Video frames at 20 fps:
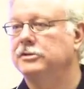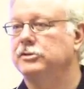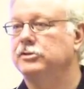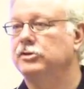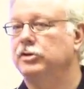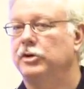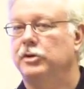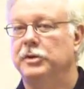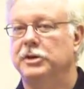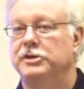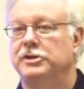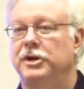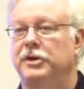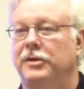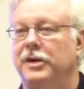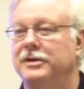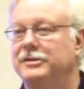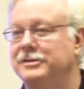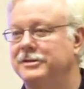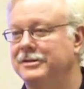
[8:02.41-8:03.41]
It was doing a
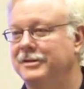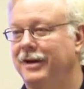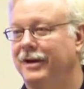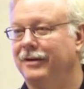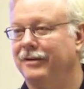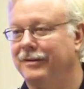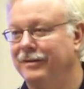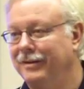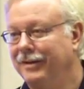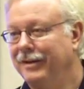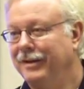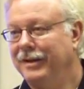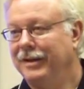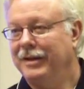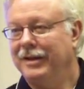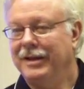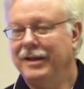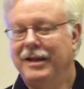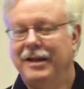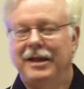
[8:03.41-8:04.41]
regeneration cycle.
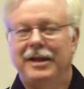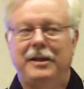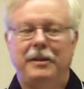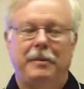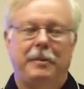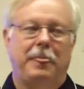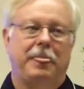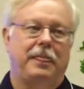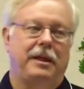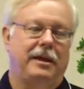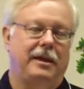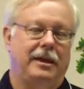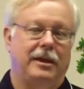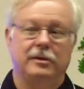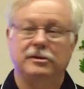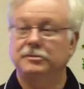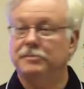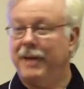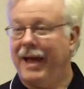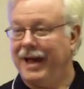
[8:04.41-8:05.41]
It
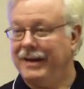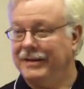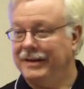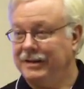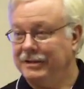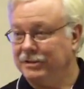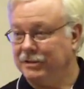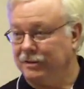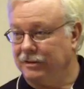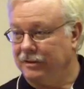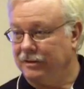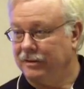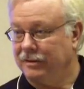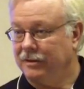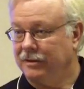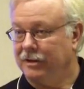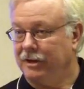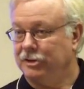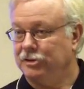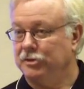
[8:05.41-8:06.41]
was bad diesel.
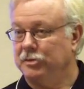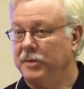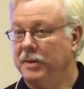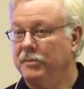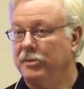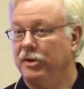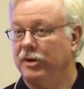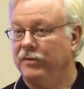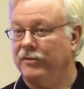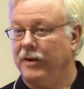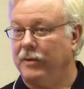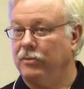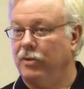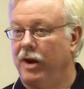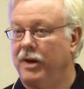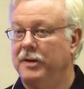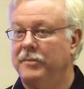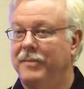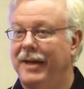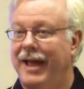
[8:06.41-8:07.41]
Because remember, if I'm
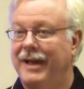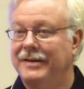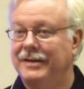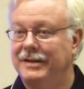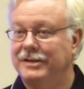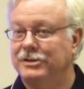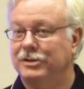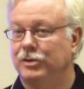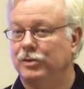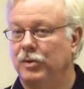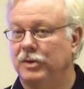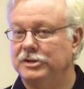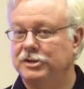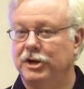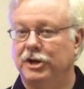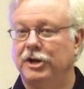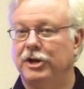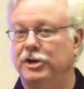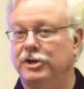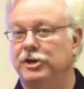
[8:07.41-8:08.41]
running bad diesel, what's it
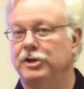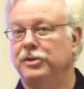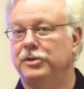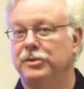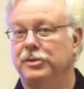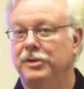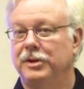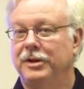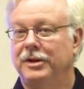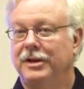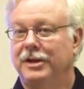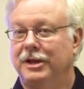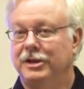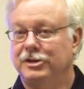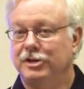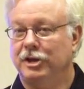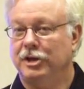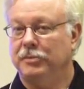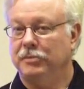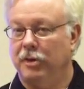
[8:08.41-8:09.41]
going to do?
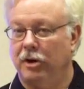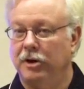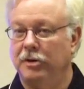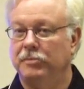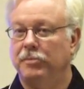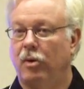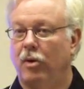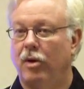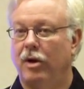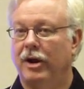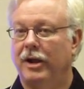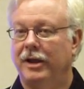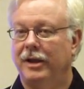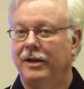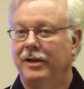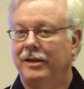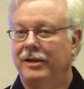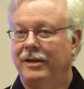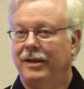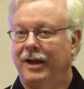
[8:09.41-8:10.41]
It's going to burn poorly,
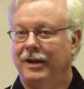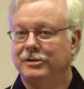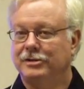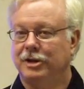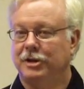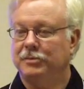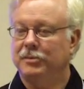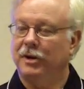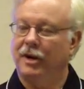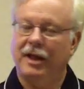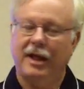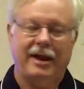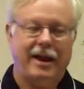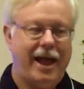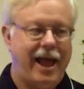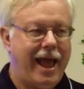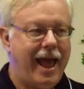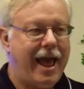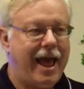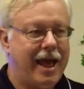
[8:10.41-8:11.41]
and it's going to put a lot
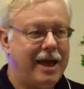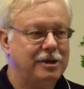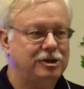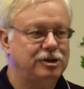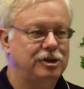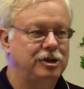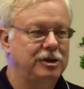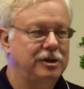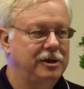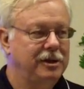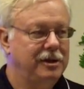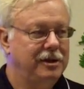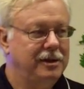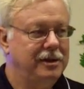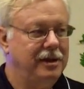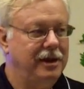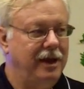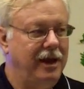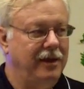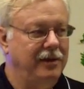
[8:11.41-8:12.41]
of ash
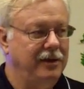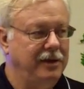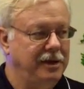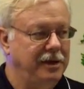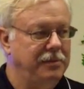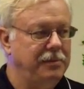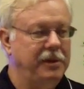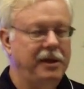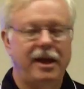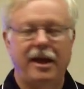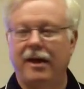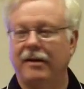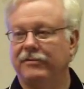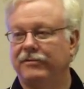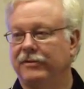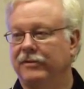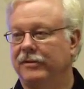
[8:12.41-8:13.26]
in the DPF.